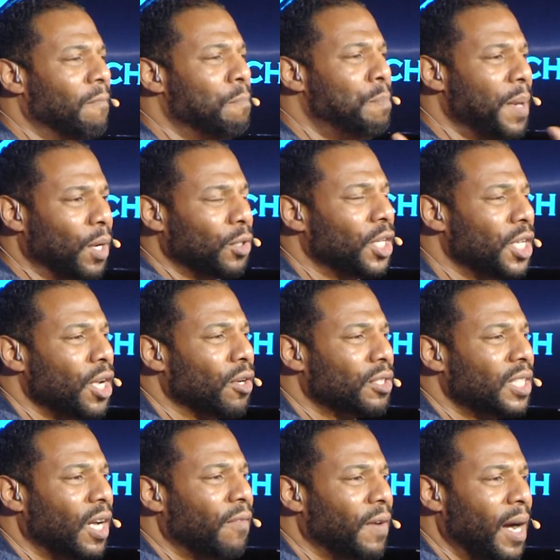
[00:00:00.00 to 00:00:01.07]
of building
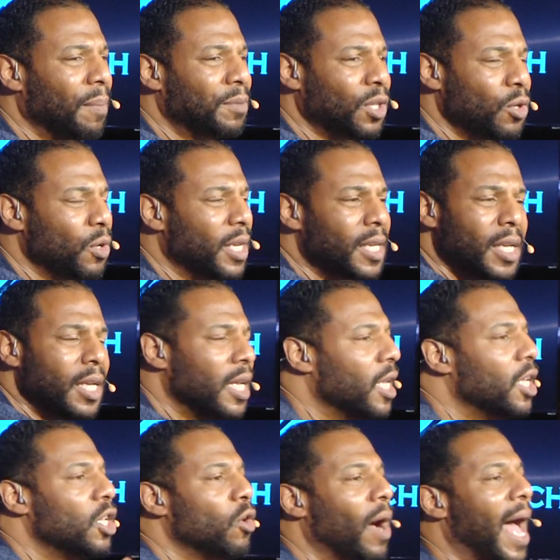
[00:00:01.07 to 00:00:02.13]
yourself up so
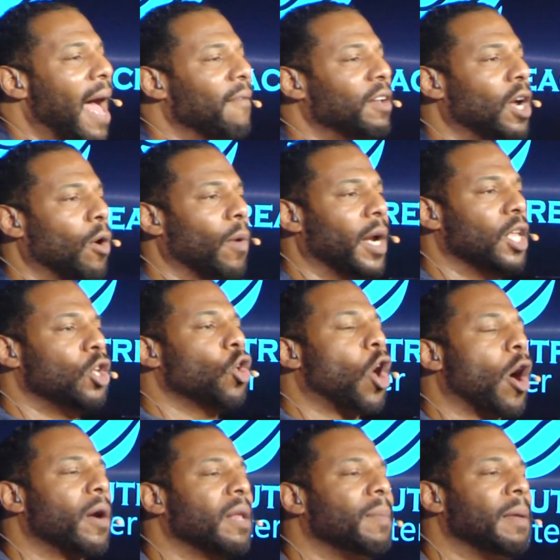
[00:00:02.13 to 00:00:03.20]
you'll have it already.
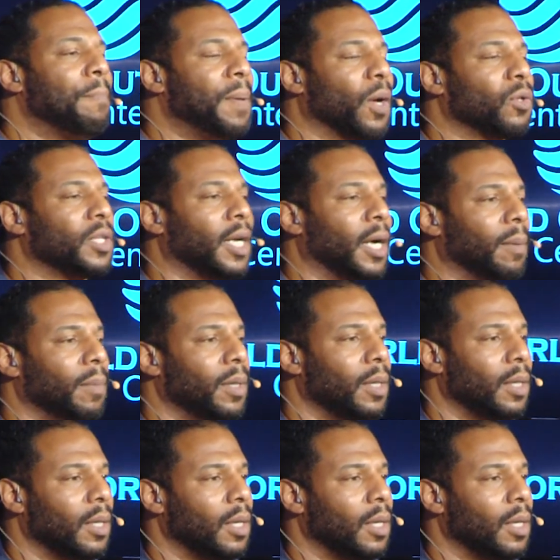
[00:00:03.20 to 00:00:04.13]
You'll already be built up.